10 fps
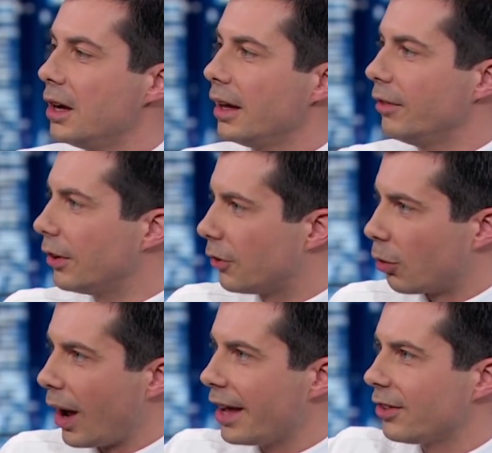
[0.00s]
even as the
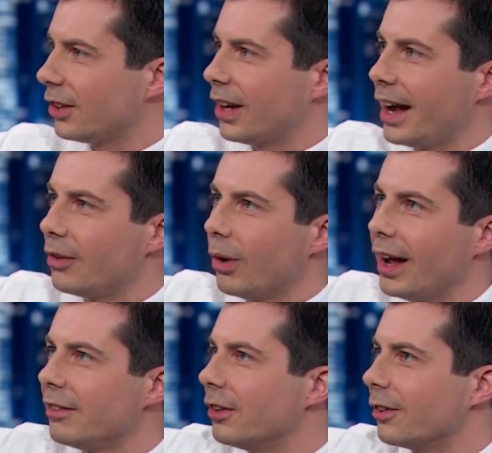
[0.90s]
rising tide
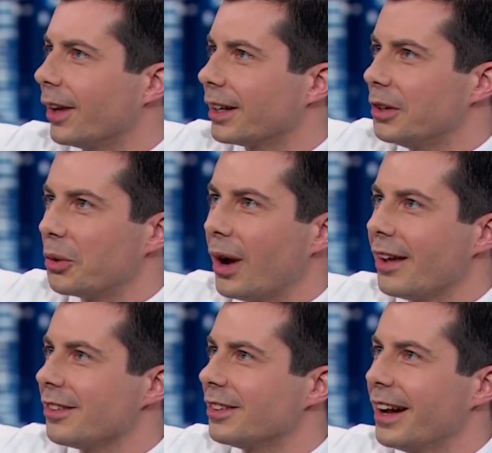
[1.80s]
rises like no
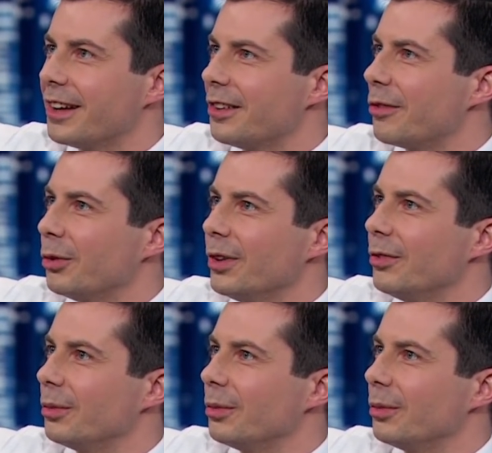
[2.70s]
rising tide has ever